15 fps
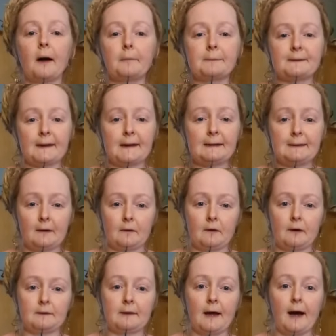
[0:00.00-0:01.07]
it upside down
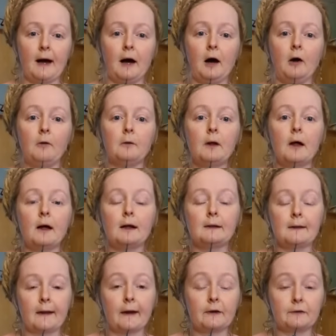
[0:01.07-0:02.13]
on a towel,
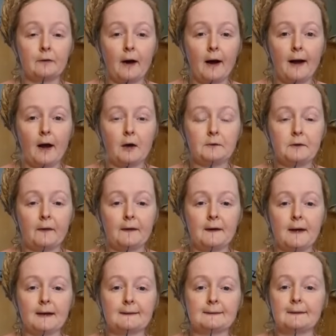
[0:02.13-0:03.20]
let it dry out till the
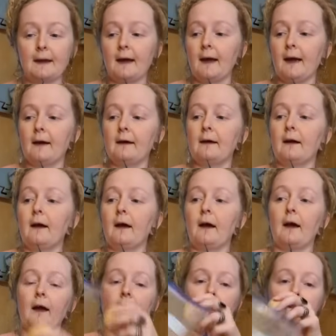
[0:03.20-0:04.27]
next day,
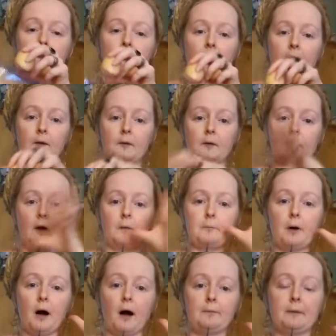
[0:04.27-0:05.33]
and then
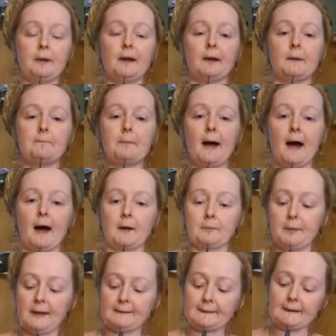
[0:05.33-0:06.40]
pop it in a bag.
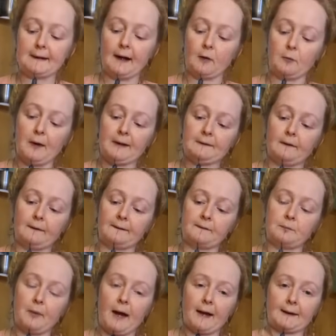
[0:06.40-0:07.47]
Basically, I wait till this
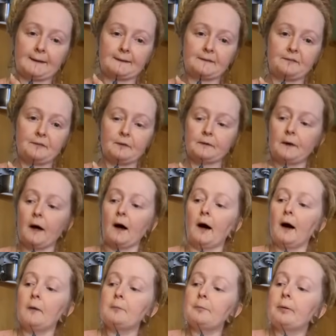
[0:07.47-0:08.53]
bag is filled
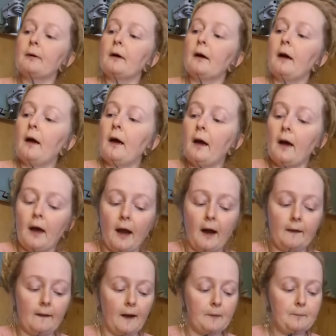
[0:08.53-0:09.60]
up,
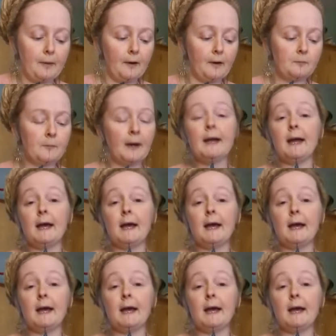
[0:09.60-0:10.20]
and then I put my